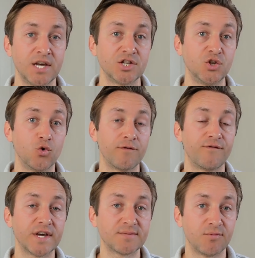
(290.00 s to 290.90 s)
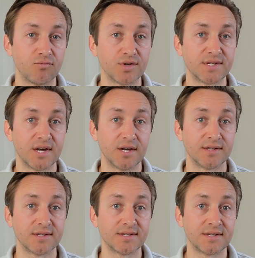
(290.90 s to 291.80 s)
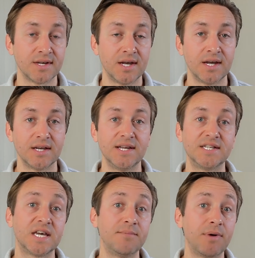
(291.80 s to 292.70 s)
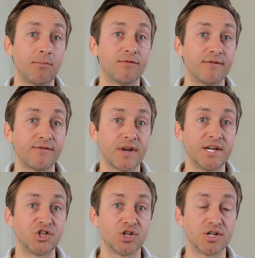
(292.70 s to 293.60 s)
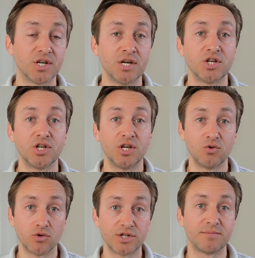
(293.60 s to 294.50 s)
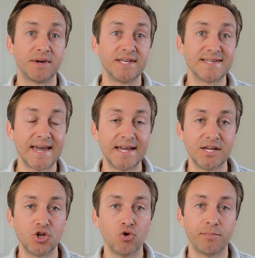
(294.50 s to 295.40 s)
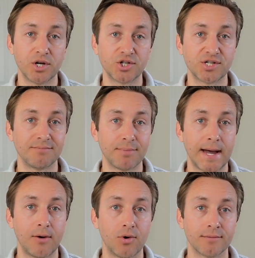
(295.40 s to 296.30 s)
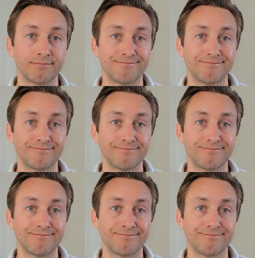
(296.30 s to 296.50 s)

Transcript: So your investment returns need to keep up with inflation in order to maintain your purchasing power.